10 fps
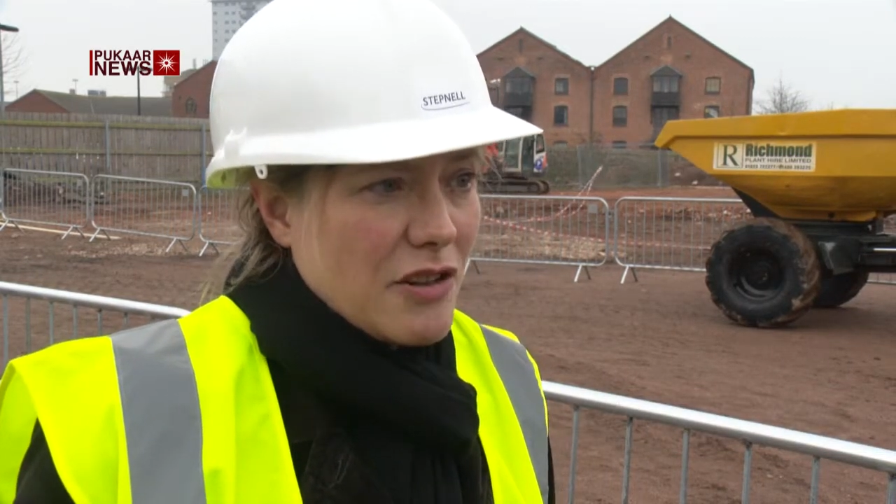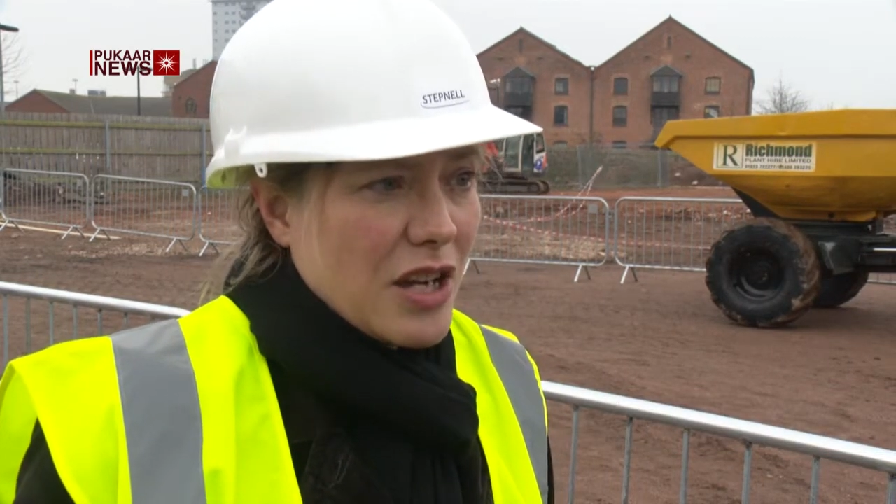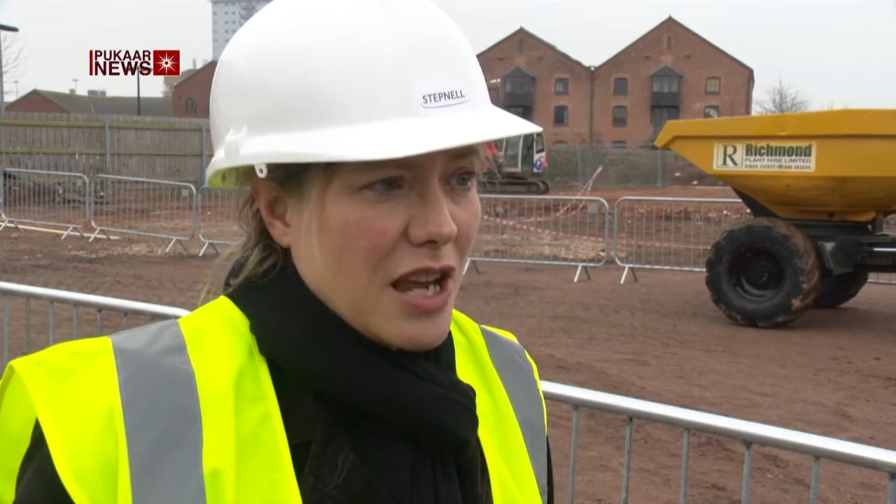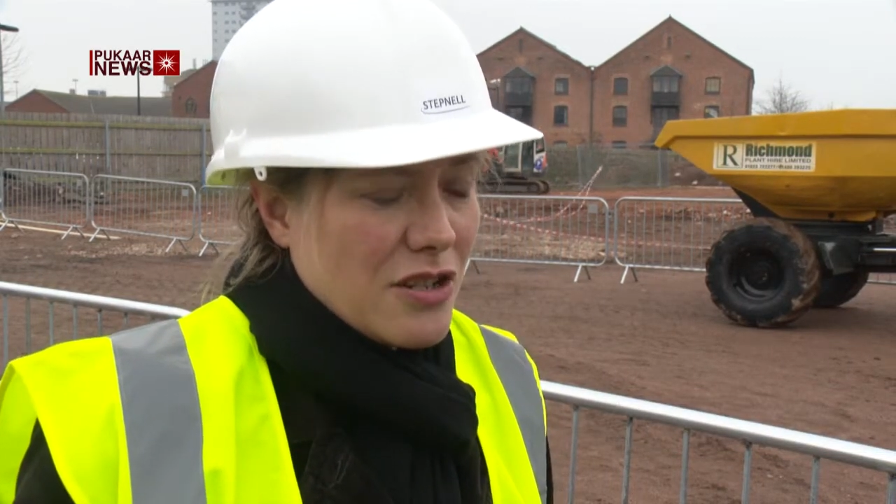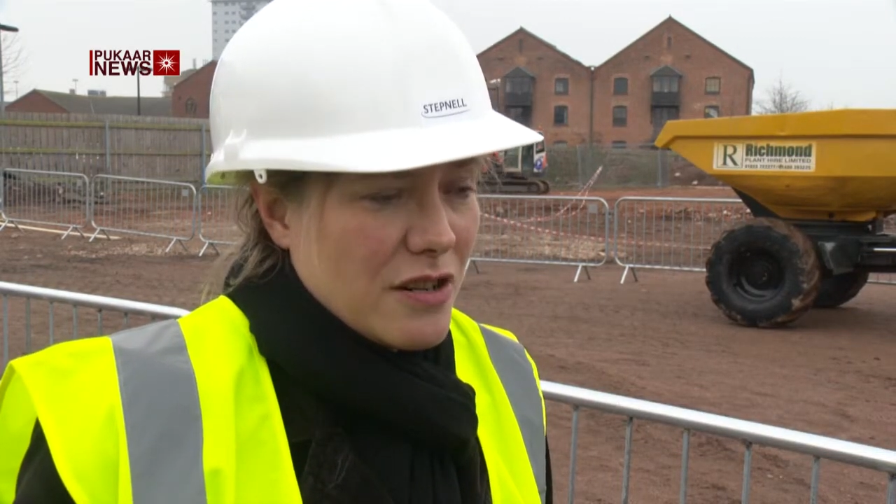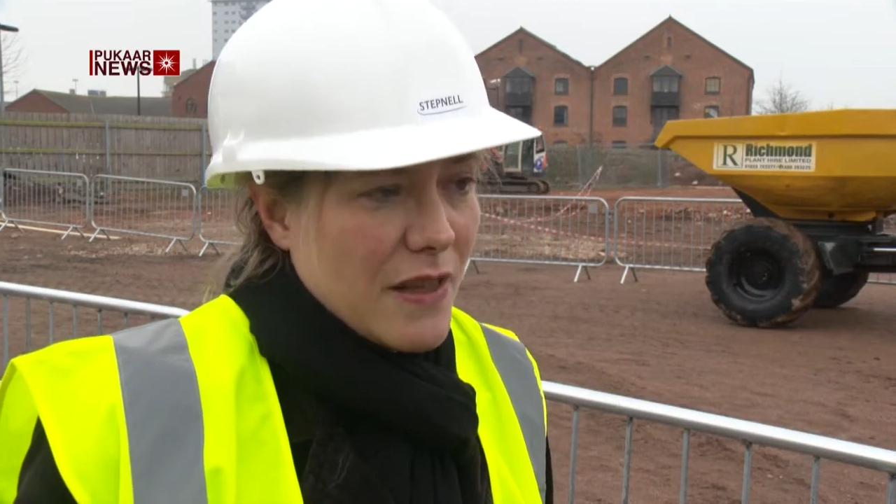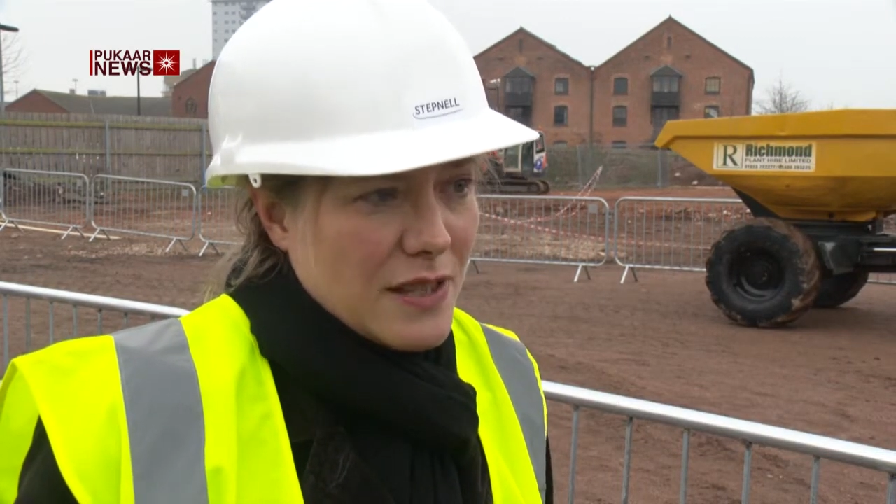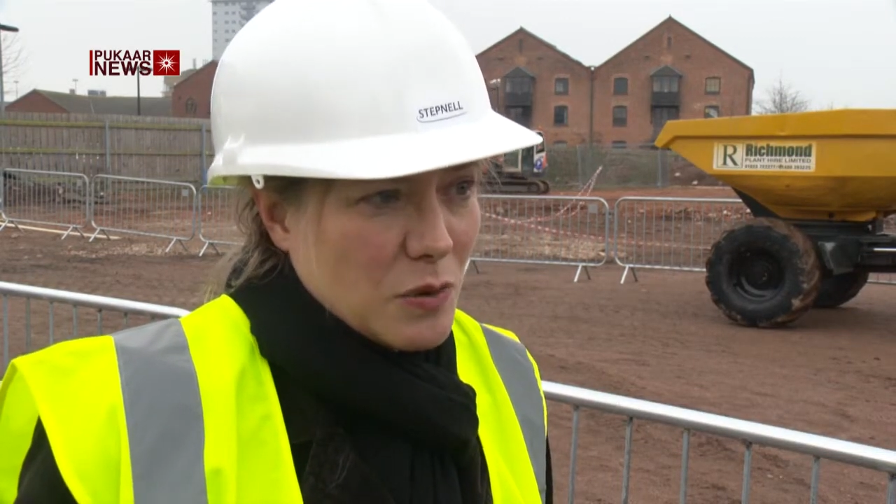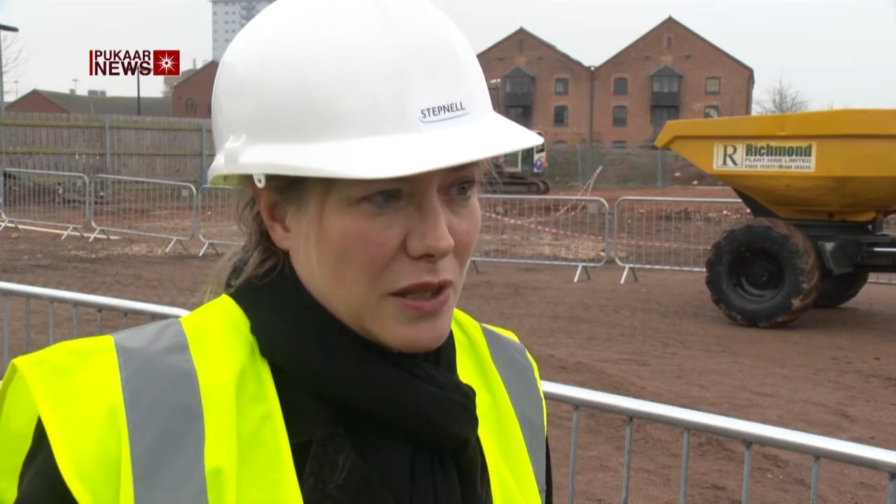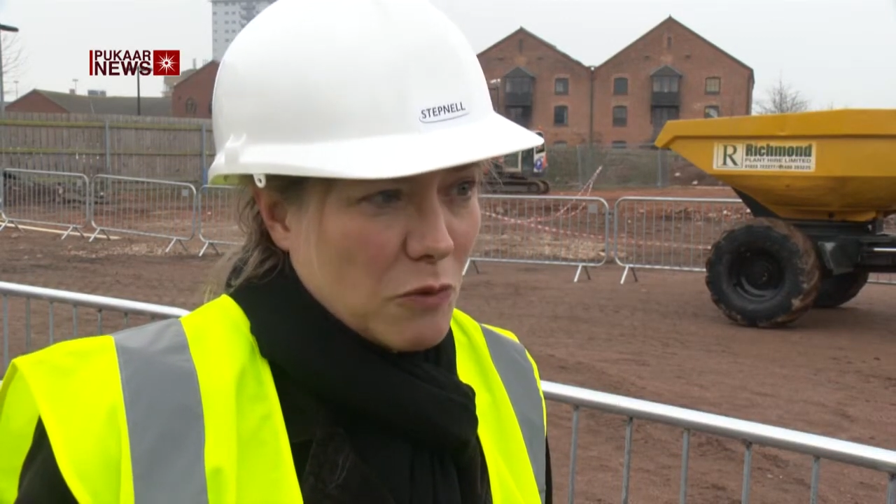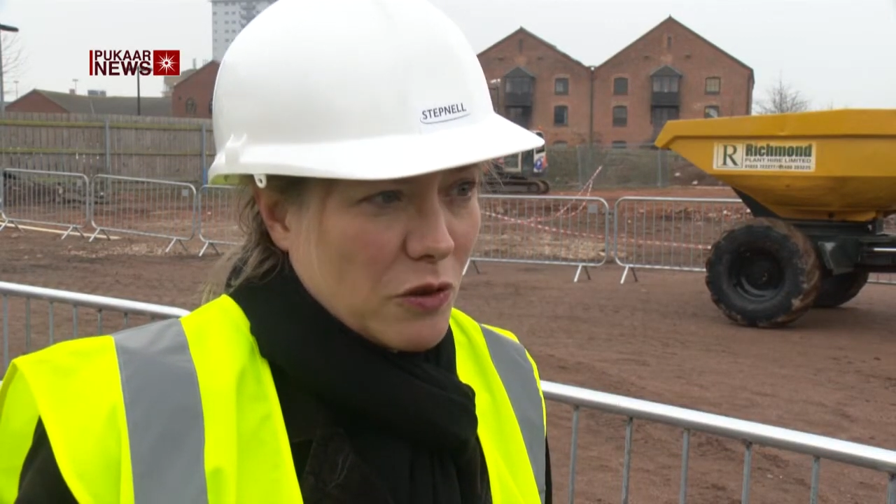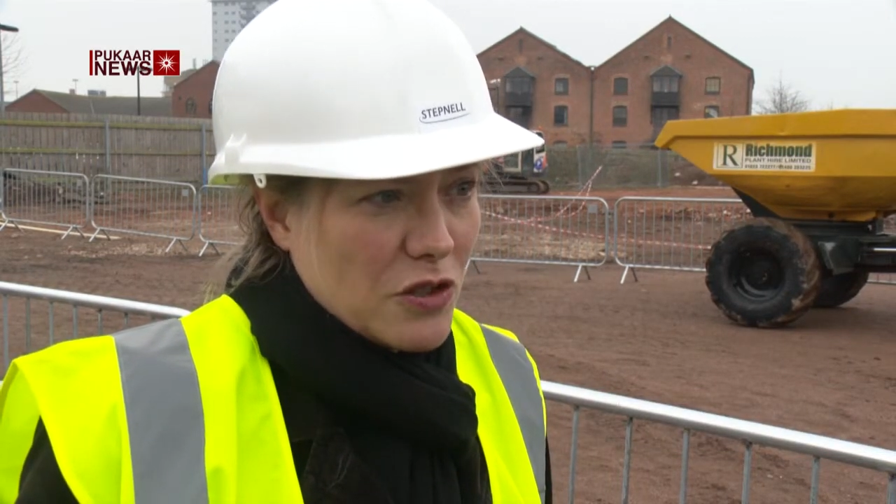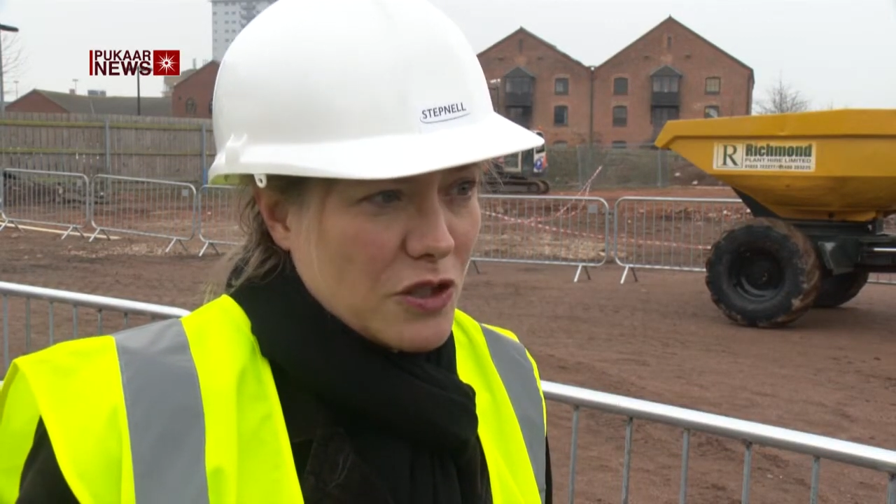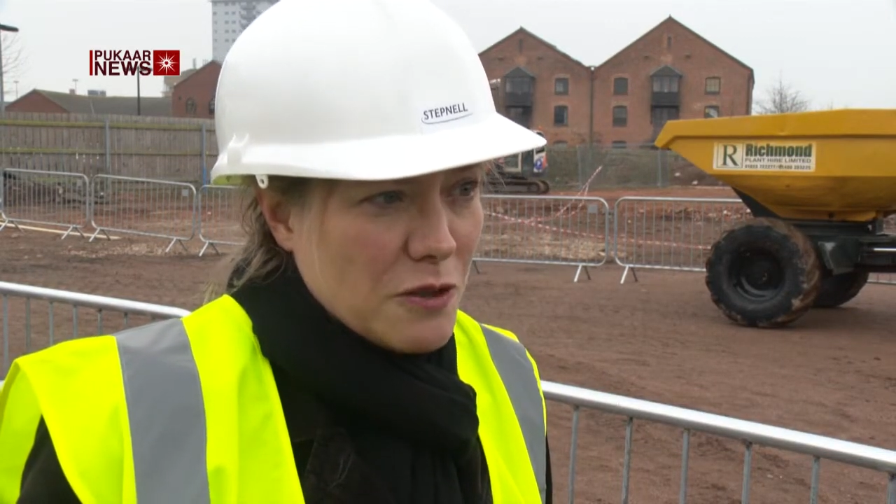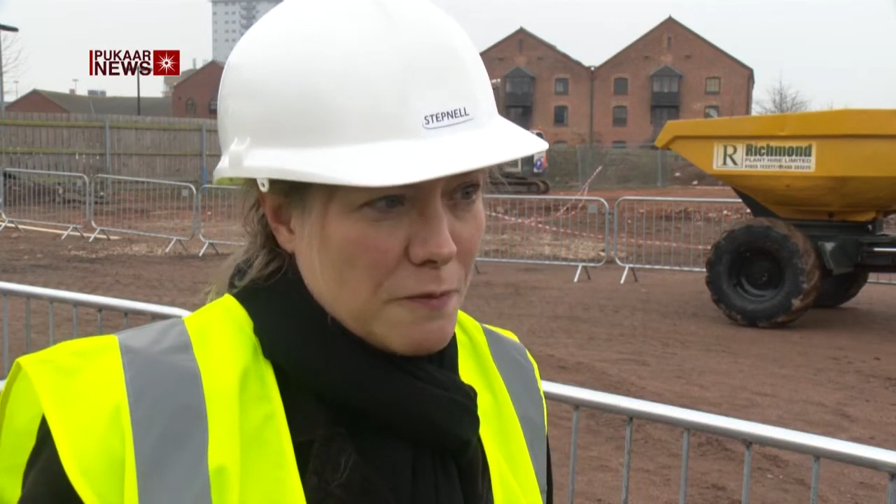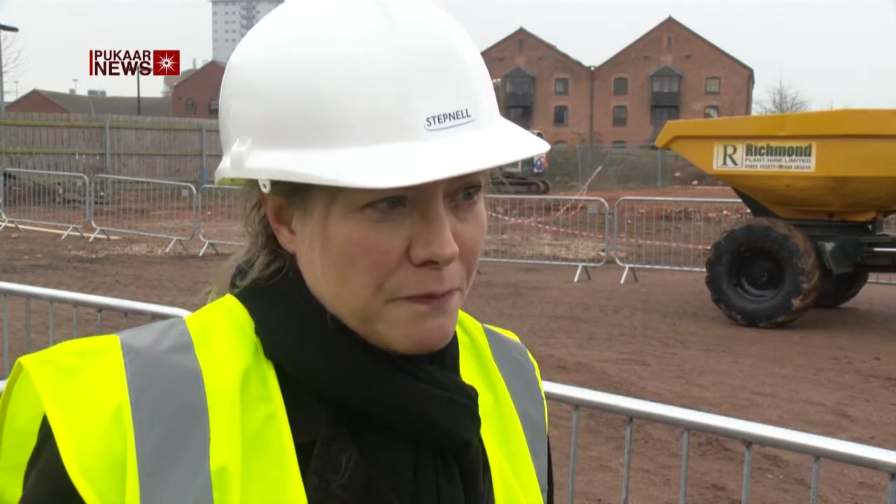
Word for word: education if that's what they want to do.